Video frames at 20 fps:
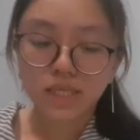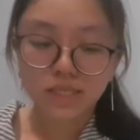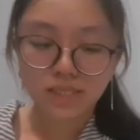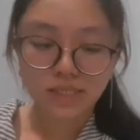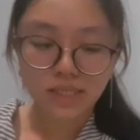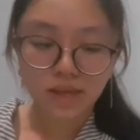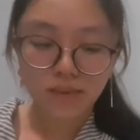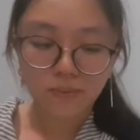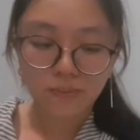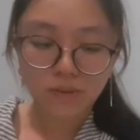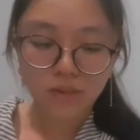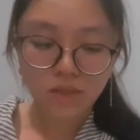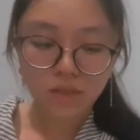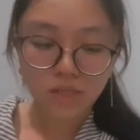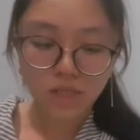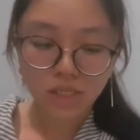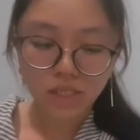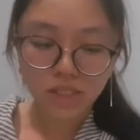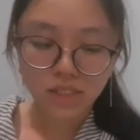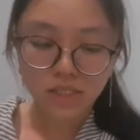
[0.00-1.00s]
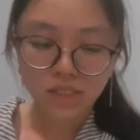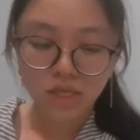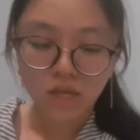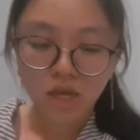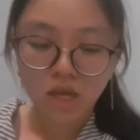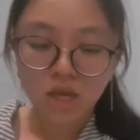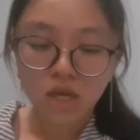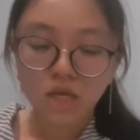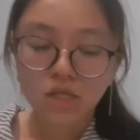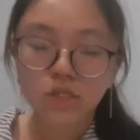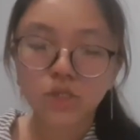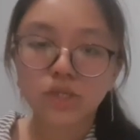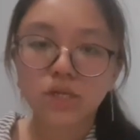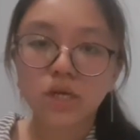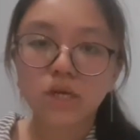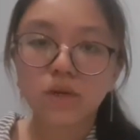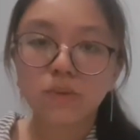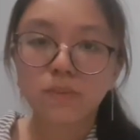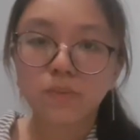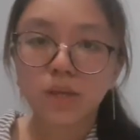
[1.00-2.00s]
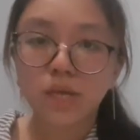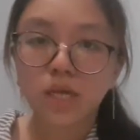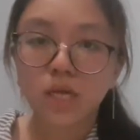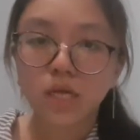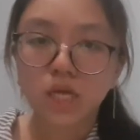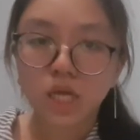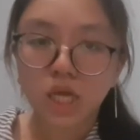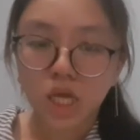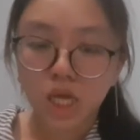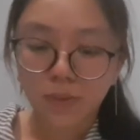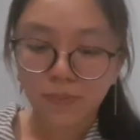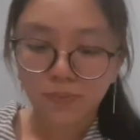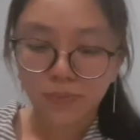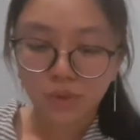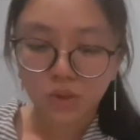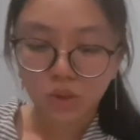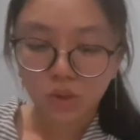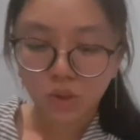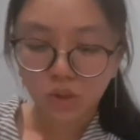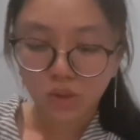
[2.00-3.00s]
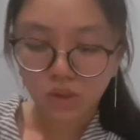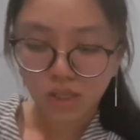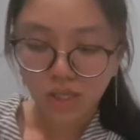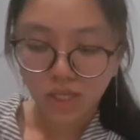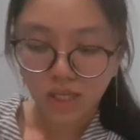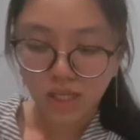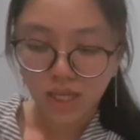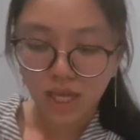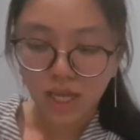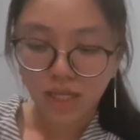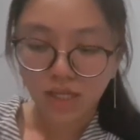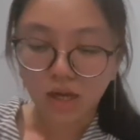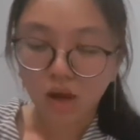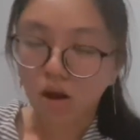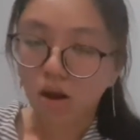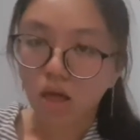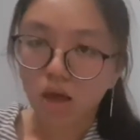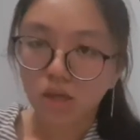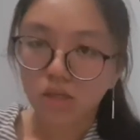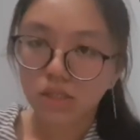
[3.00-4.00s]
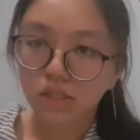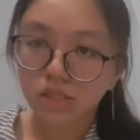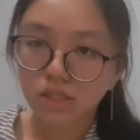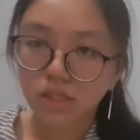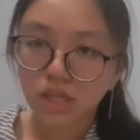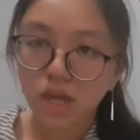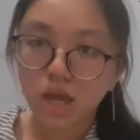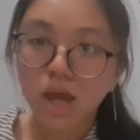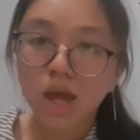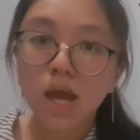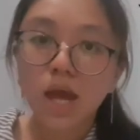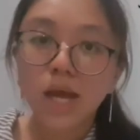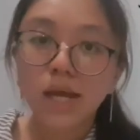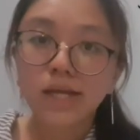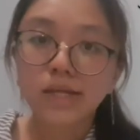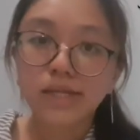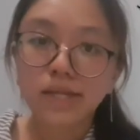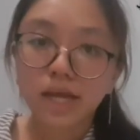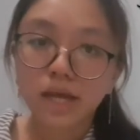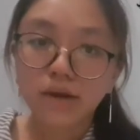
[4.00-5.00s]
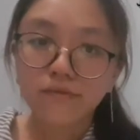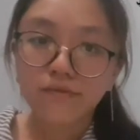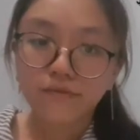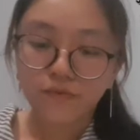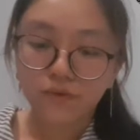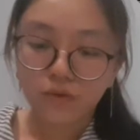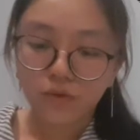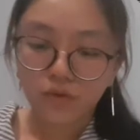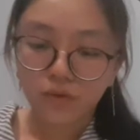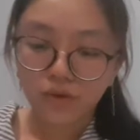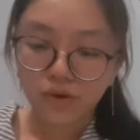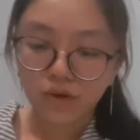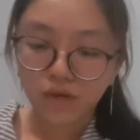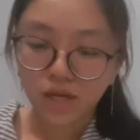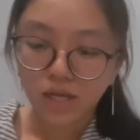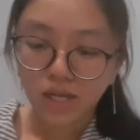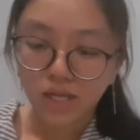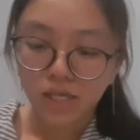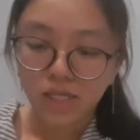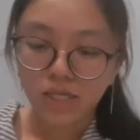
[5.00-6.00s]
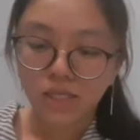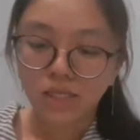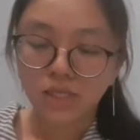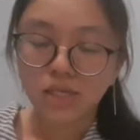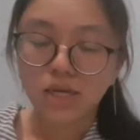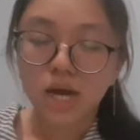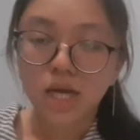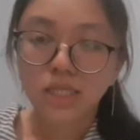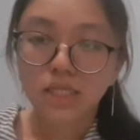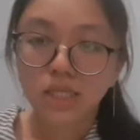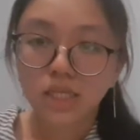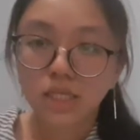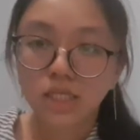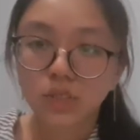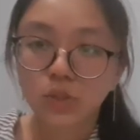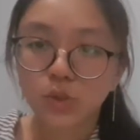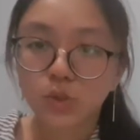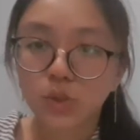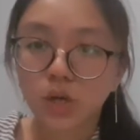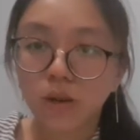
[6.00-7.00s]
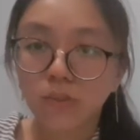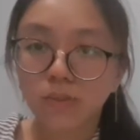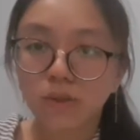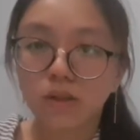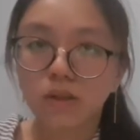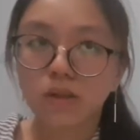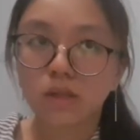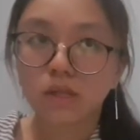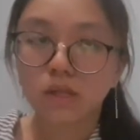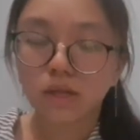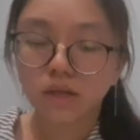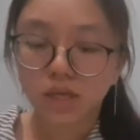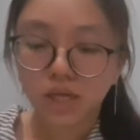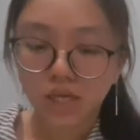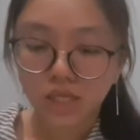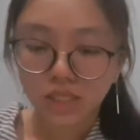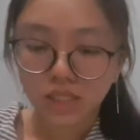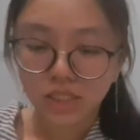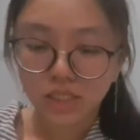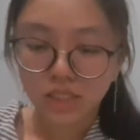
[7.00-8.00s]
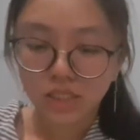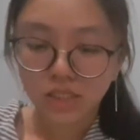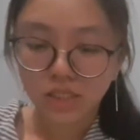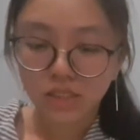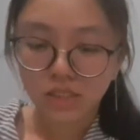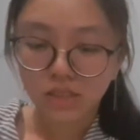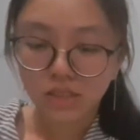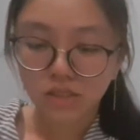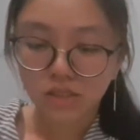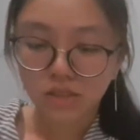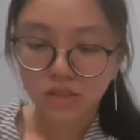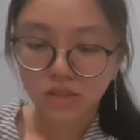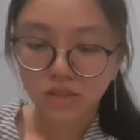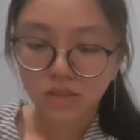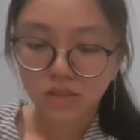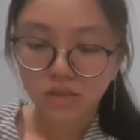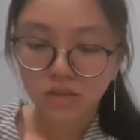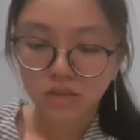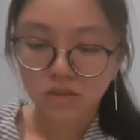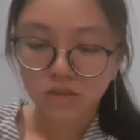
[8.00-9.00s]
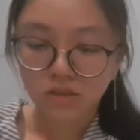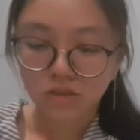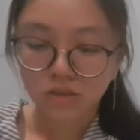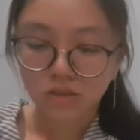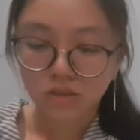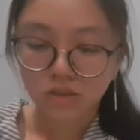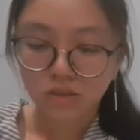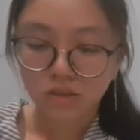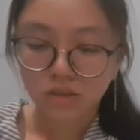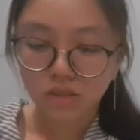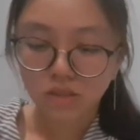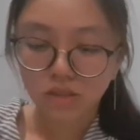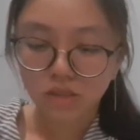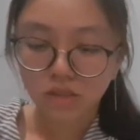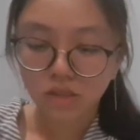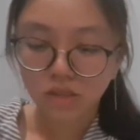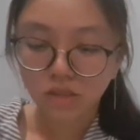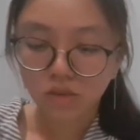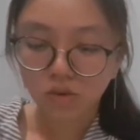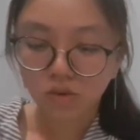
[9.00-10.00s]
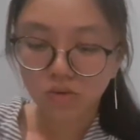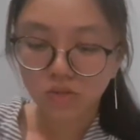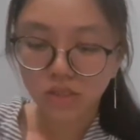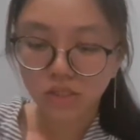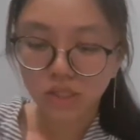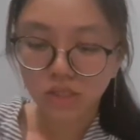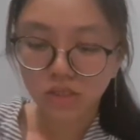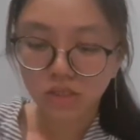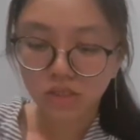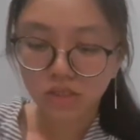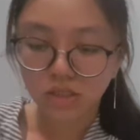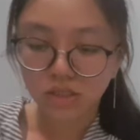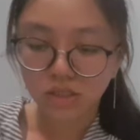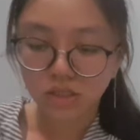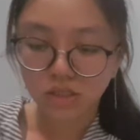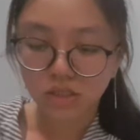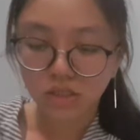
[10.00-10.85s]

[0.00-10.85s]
example is Jeremy kept talking in class, therefore he got in trouble. It's the conjunctive